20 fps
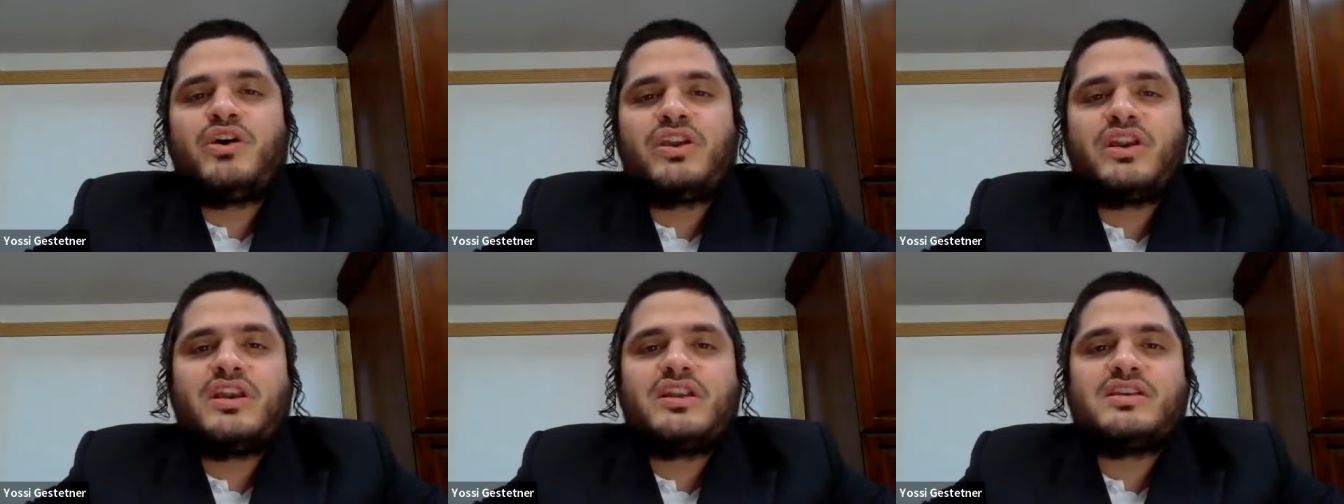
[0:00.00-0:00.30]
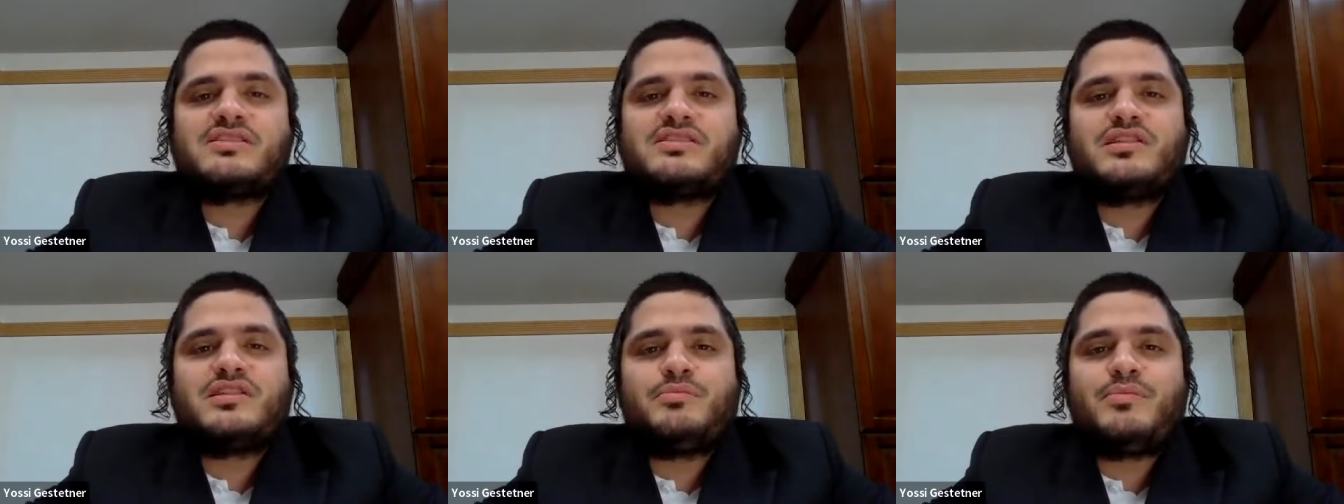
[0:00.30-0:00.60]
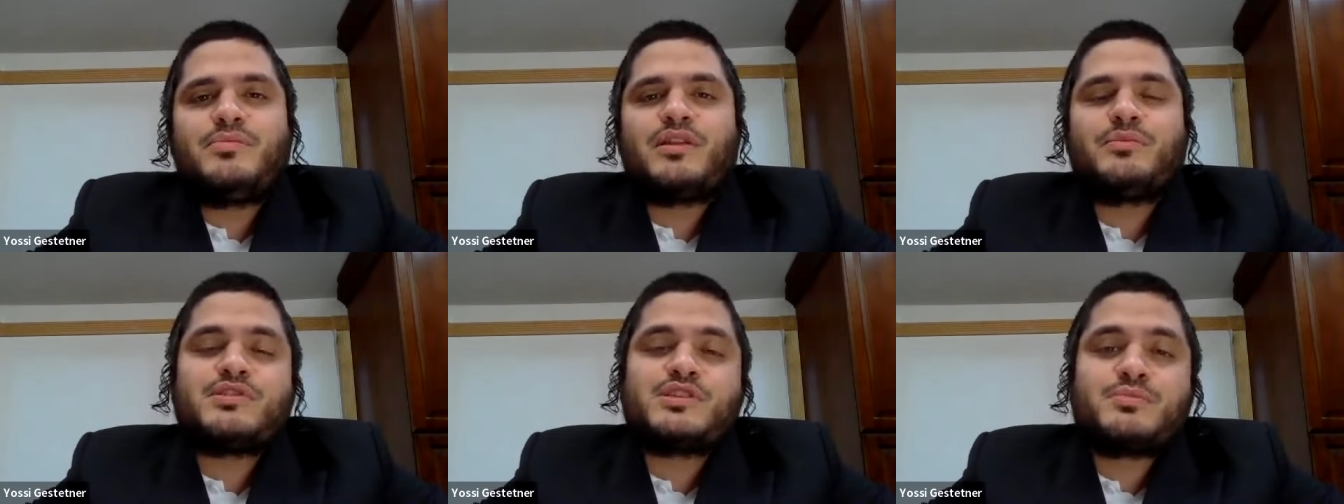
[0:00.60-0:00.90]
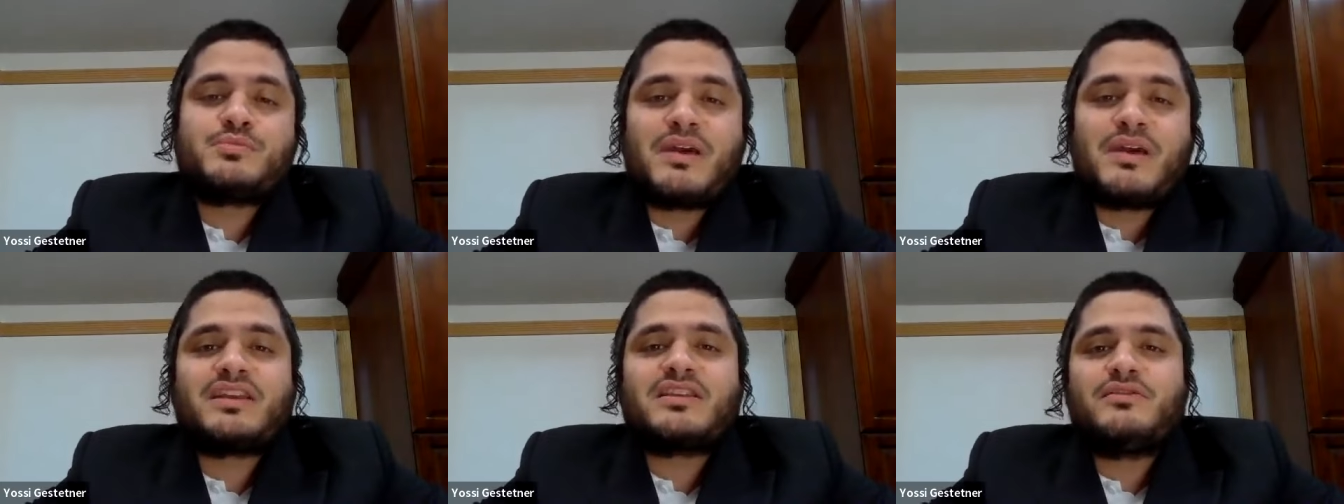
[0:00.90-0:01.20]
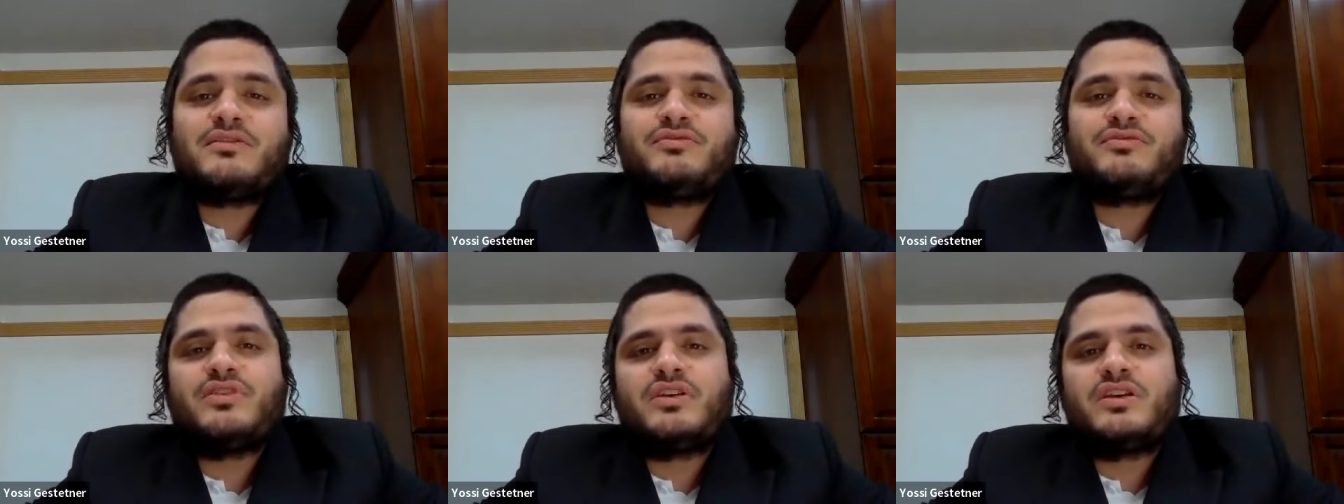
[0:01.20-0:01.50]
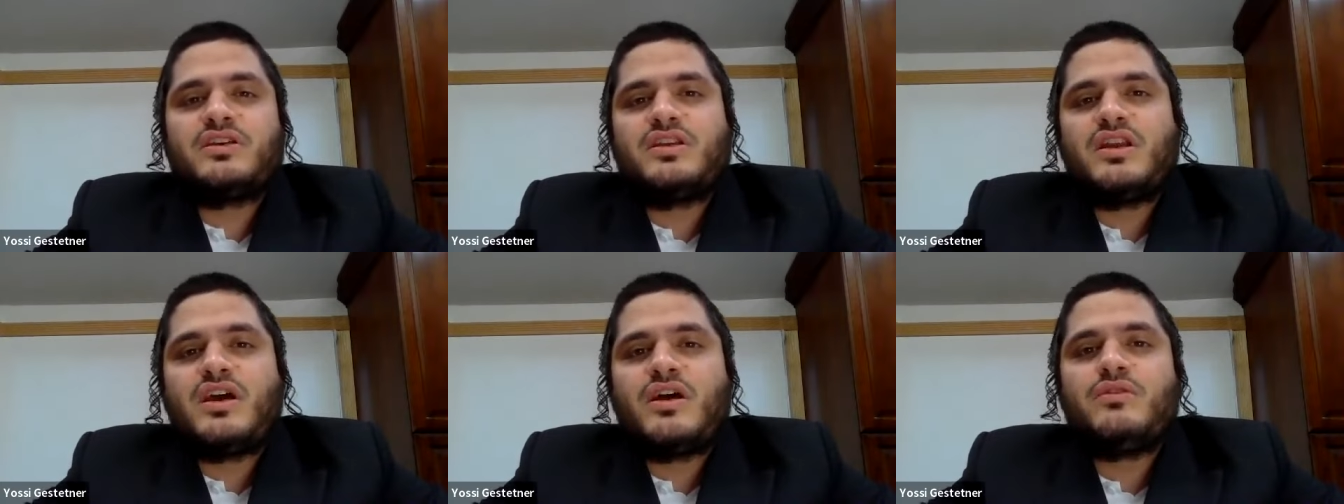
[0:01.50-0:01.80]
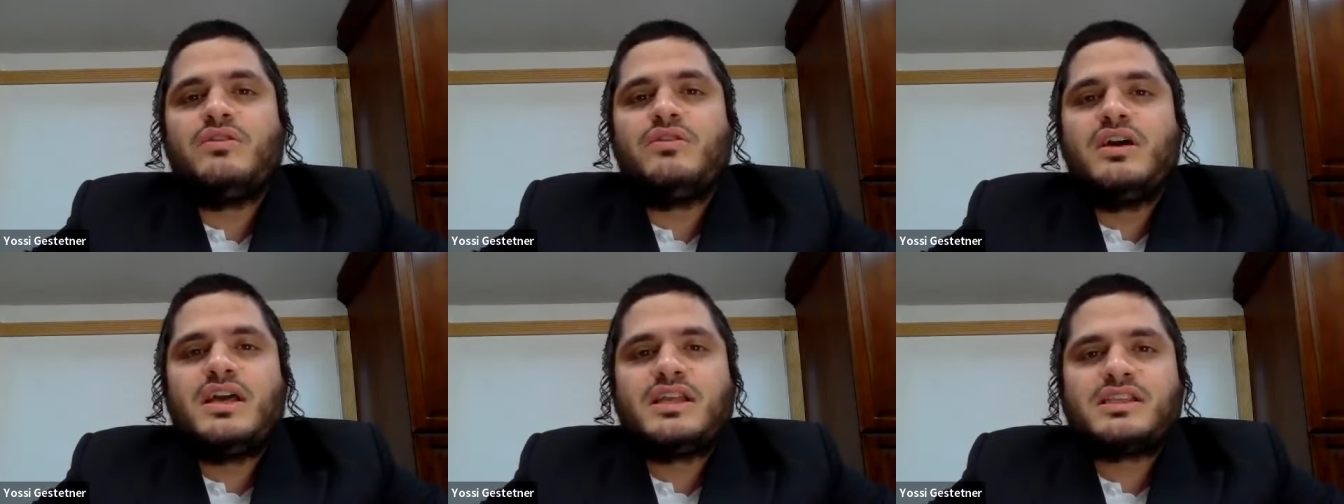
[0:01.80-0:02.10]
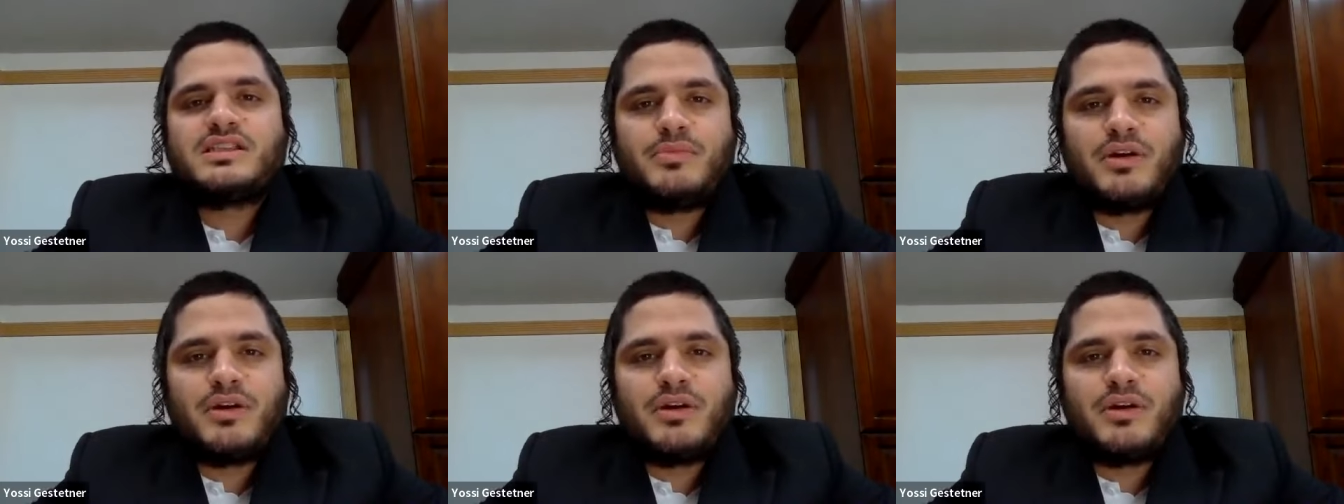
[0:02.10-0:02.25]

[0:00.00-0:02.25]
it, but it isn't about perspective. Like, you know,